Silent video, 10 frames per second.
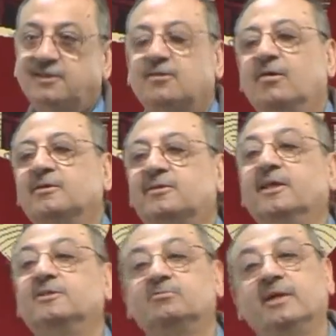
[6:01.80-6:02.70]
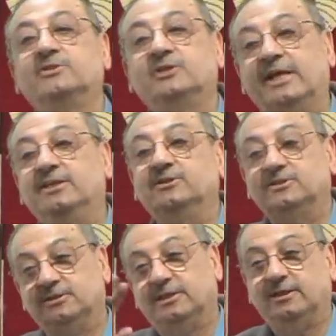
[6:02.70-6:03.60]
on, things may change
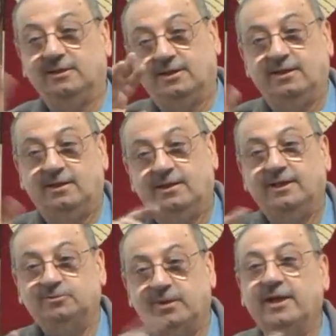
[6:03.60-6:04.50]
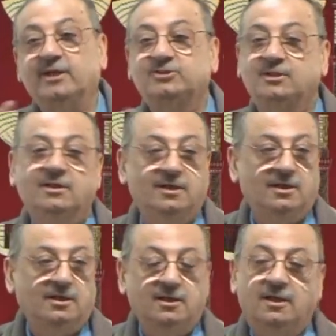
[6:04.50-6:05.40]
in the explanation
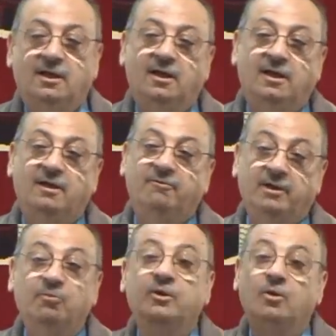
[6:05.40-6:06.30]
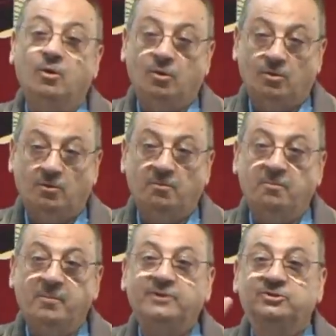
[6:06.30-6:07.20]
when we go
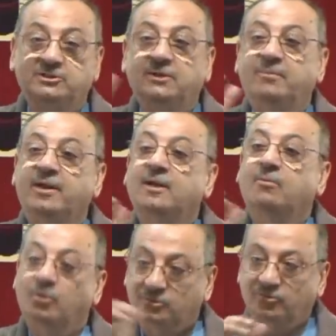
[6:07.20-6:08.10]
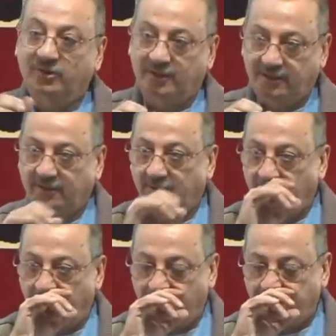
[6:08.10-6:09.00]
much deeper in book 3,
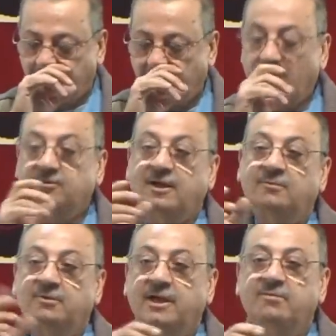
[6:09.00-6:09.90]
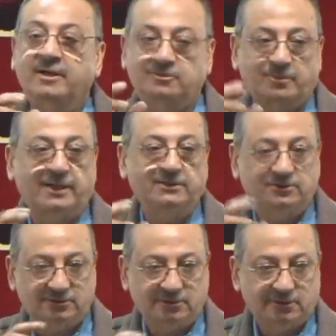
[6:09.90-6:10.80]
Dr. Abdurrahim
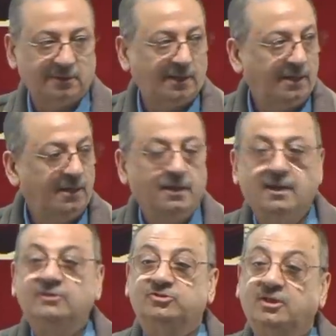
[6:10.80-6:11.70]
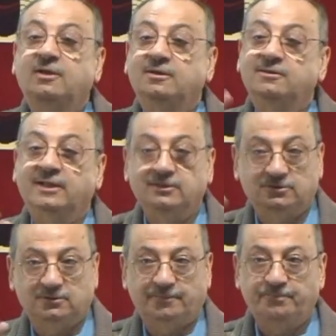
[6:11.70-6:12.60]
explains certain things
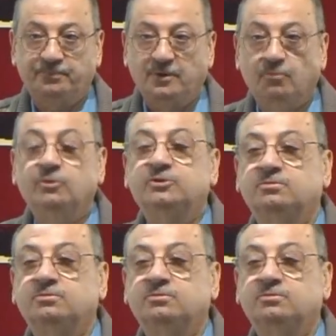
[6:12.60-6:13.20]
which,